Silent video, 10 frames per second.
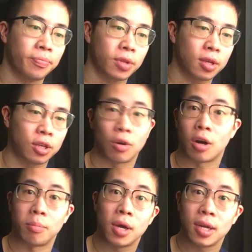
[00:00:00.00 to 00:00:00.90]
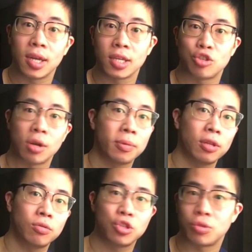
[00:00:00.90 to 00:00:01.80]
you know, harmonics,
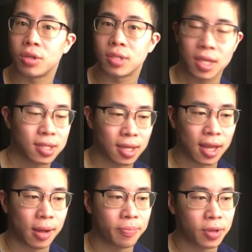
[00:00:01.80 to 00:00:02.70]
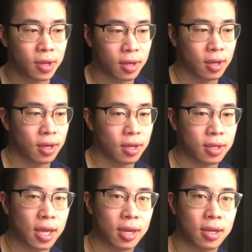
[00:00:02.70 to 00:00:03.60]
tremolos, trills, things like that.
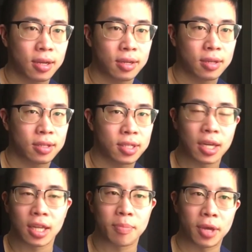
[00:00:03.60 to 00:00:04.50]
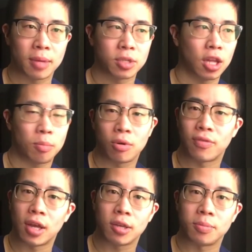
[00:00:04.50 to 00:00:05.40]
Then suddenly it becomes a lot more
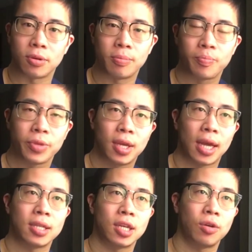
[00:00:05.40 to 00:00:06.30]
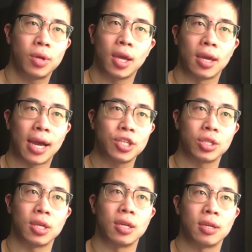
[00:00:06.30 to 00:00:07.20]
valuable. And it's like, okay,
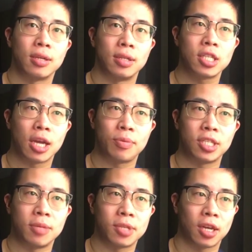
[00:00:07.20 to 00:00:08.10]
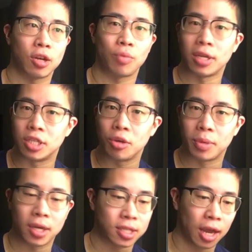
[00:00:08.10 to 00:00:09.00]
actually, this library seems like a great deal
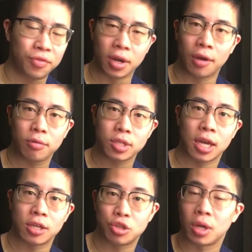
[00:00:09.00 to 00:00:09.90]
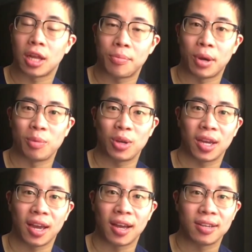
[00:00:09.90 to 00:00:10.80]
because every other string library I'm
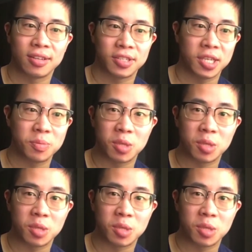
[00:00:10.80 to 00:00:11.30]
looking at seems to